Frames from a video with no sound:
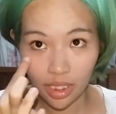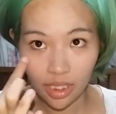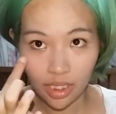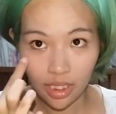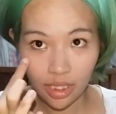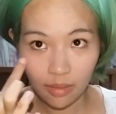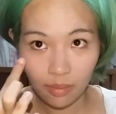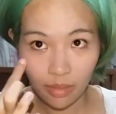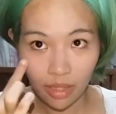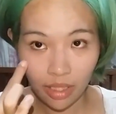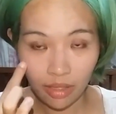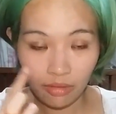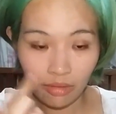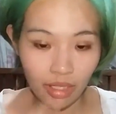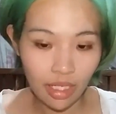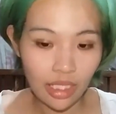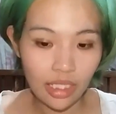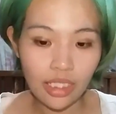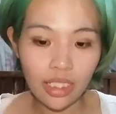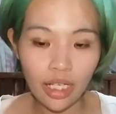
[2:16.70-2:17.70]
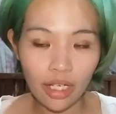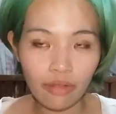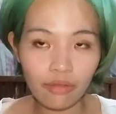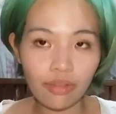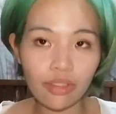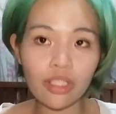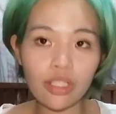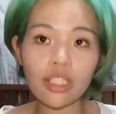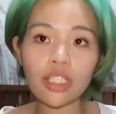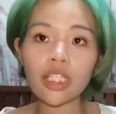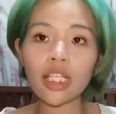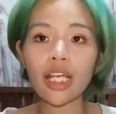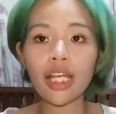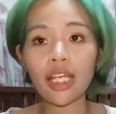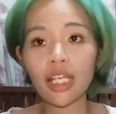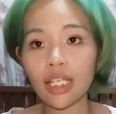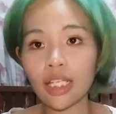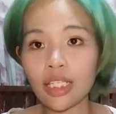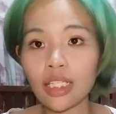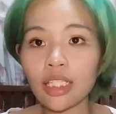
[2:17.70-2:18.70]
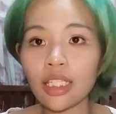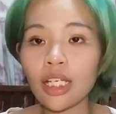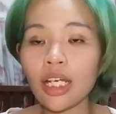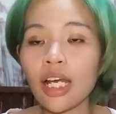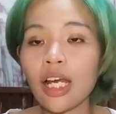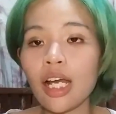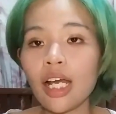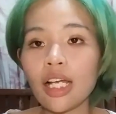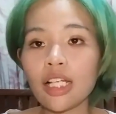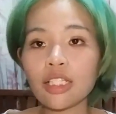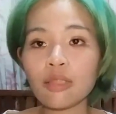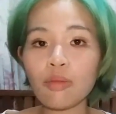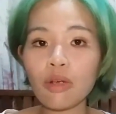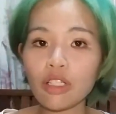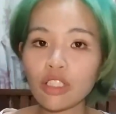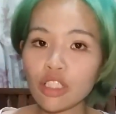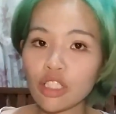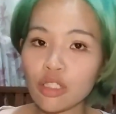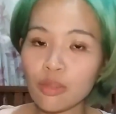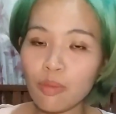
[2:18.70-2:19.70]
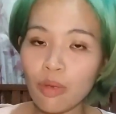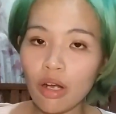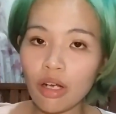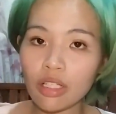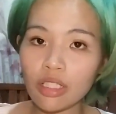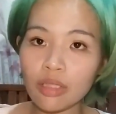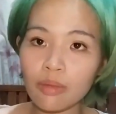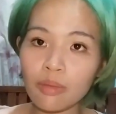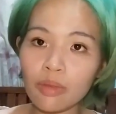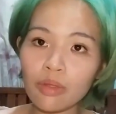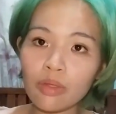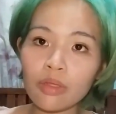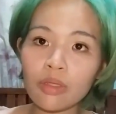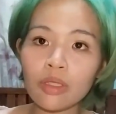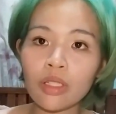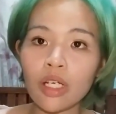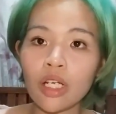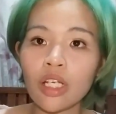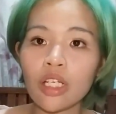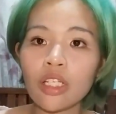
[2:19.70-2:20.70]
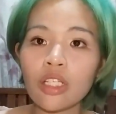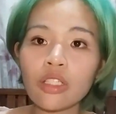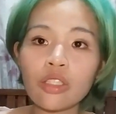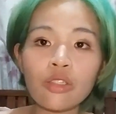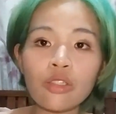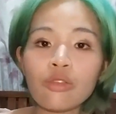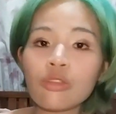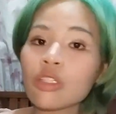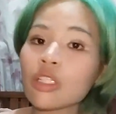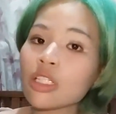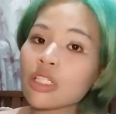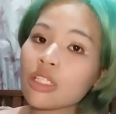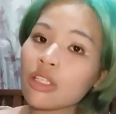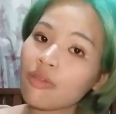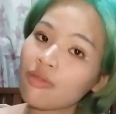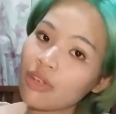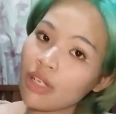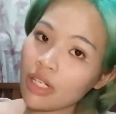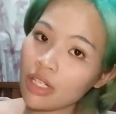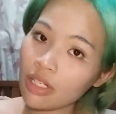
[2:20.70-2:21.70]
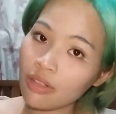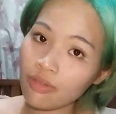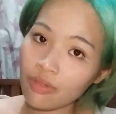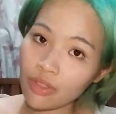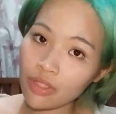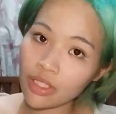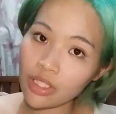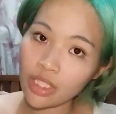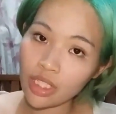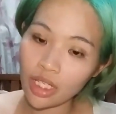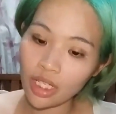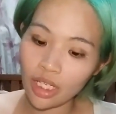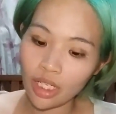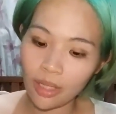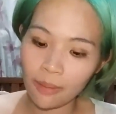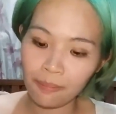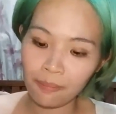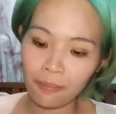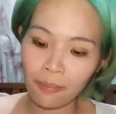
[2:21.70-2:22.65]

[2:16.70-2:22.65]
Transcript: This is my right side first, and as much as possible you do this the very first thing.